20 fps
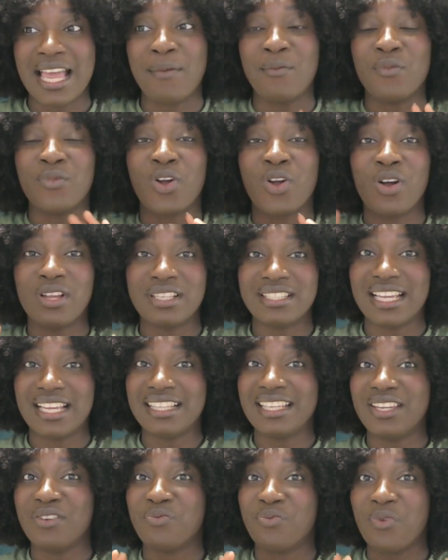I'm
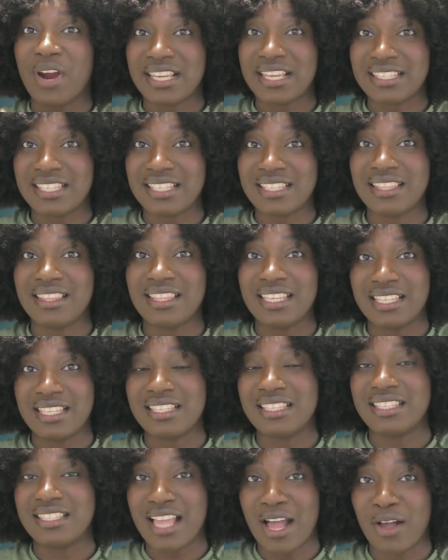constantly writing
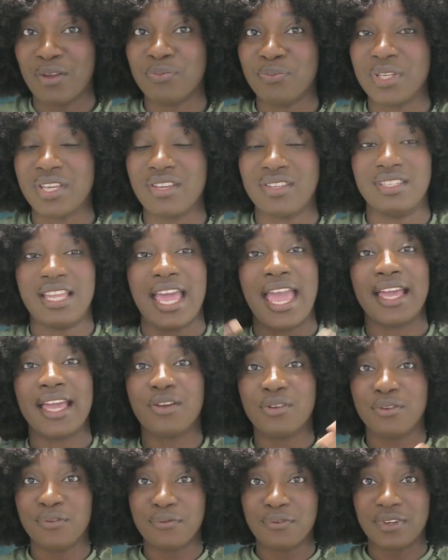things down because
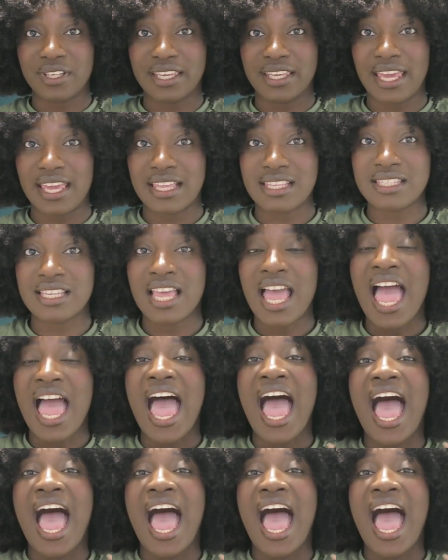I could forget